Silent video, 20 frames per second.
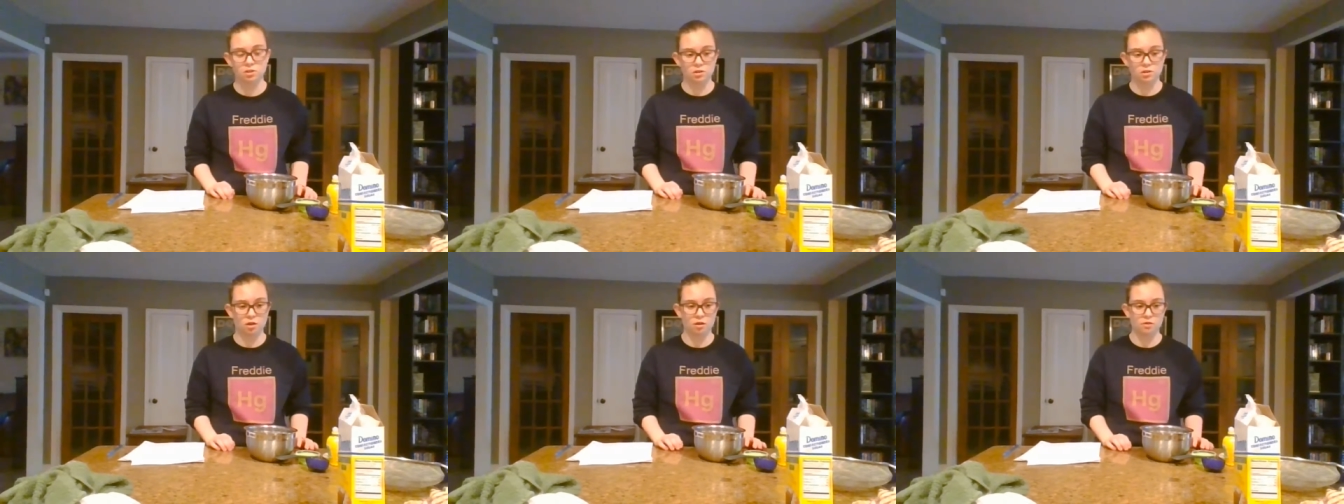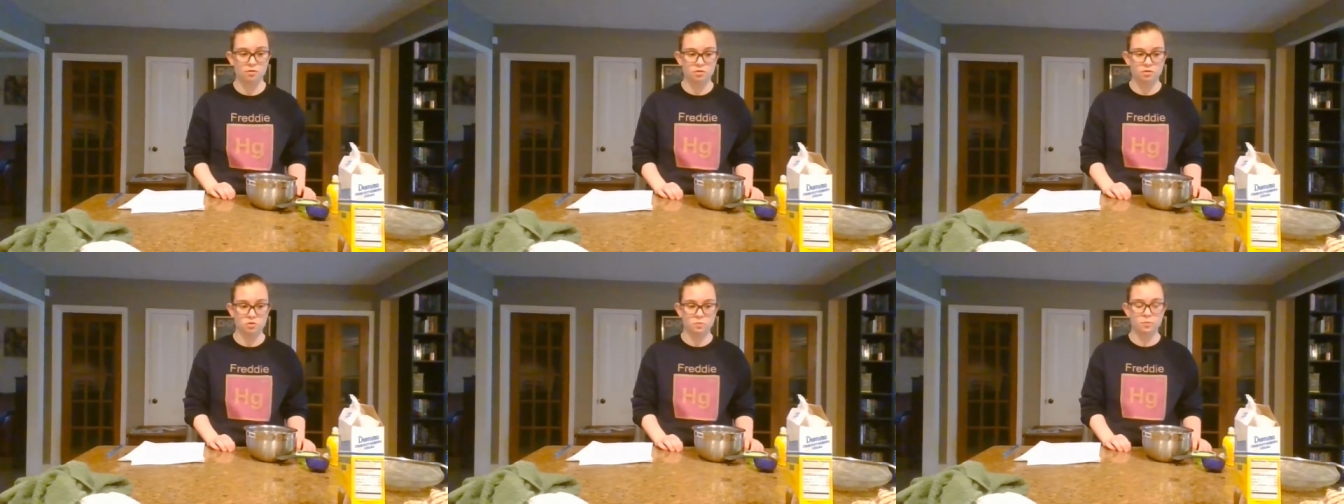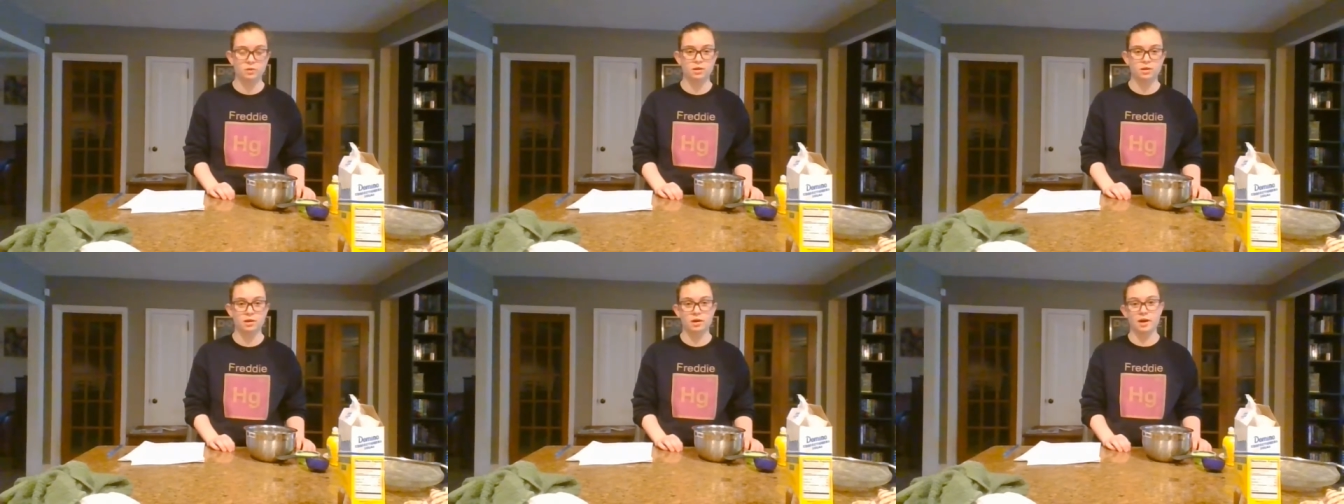and others
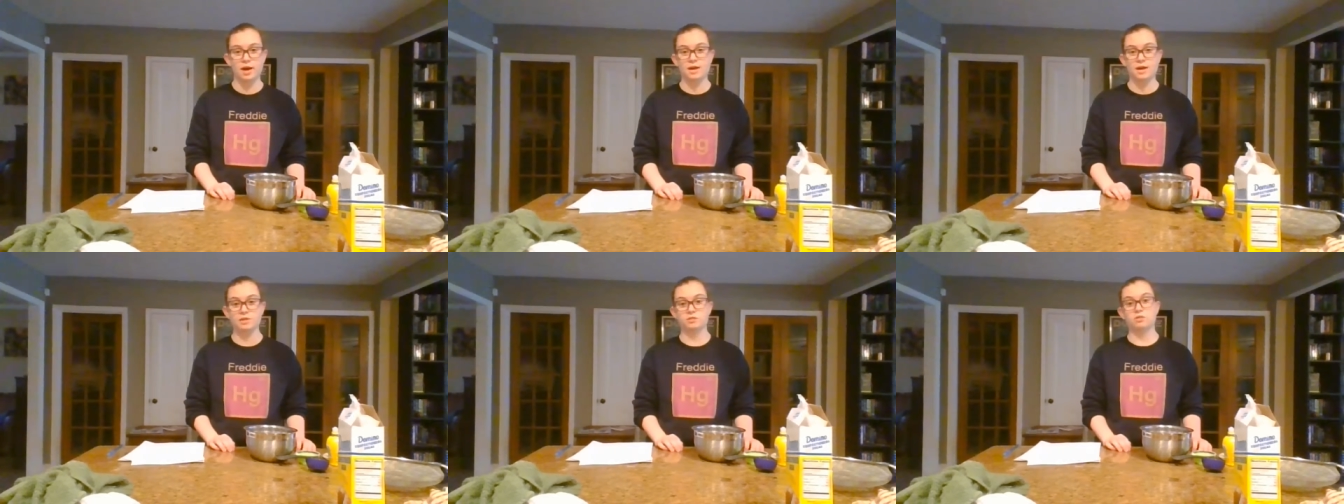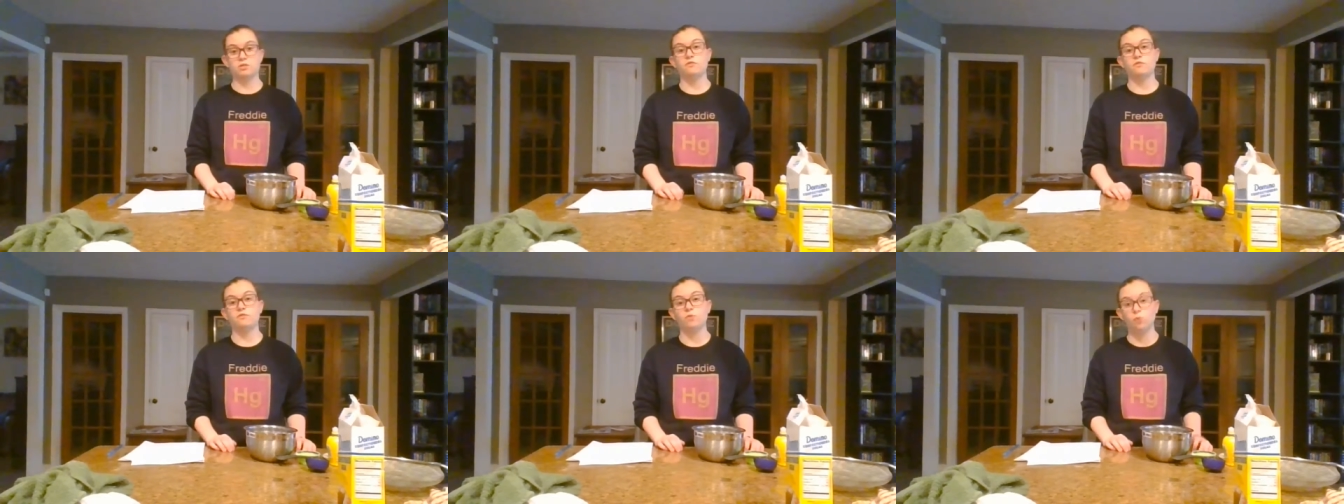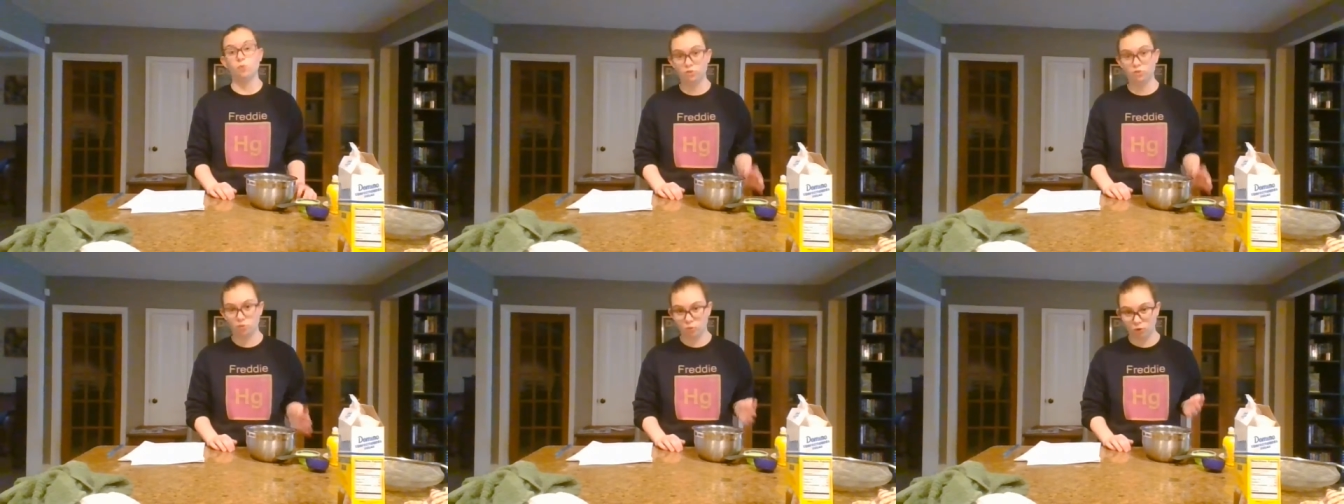put it as the
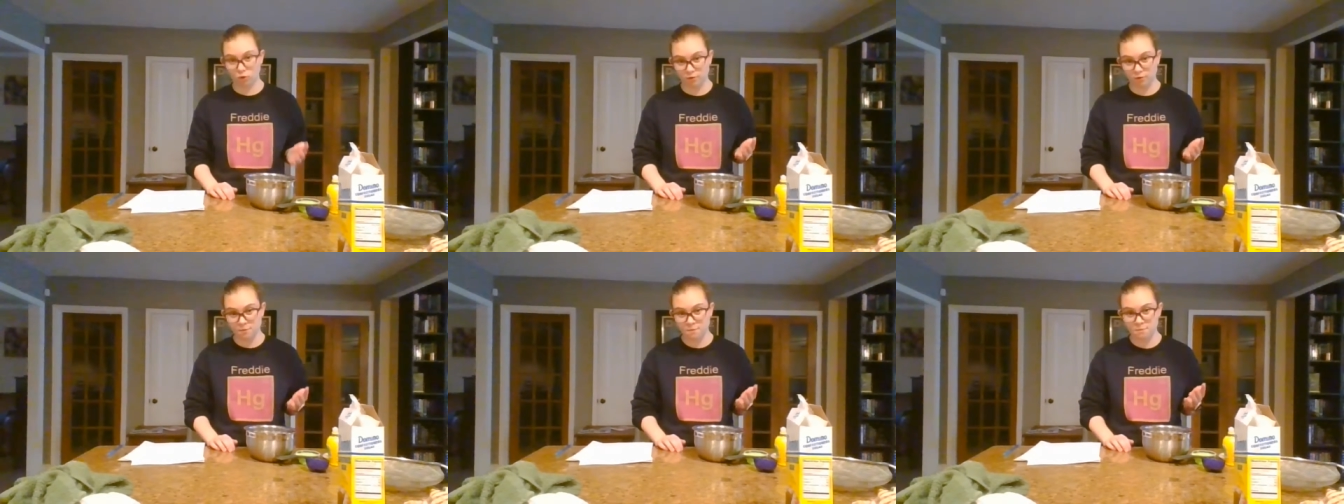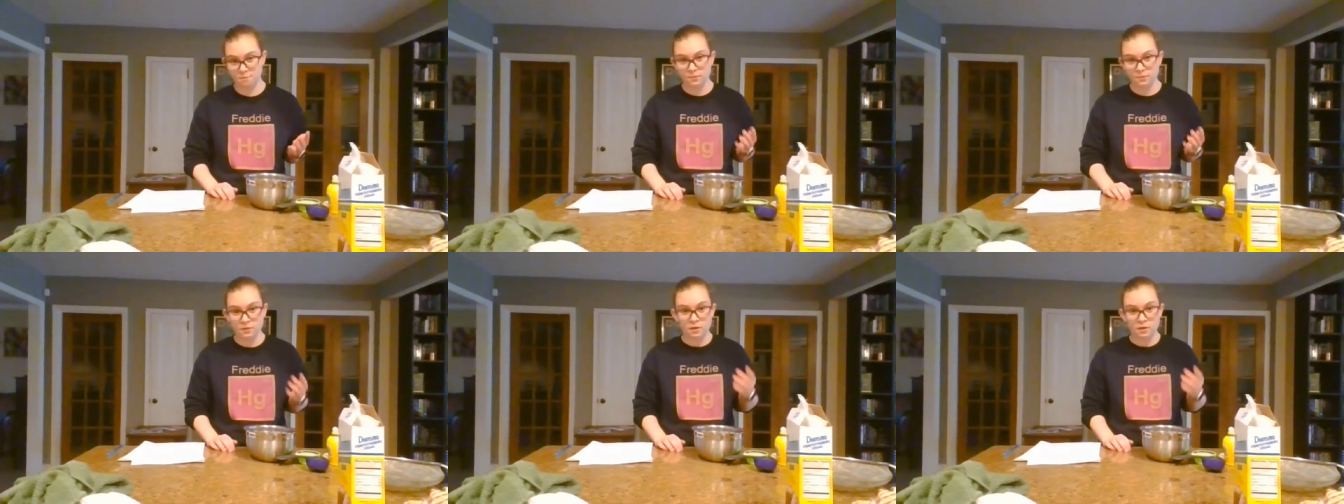fourth one.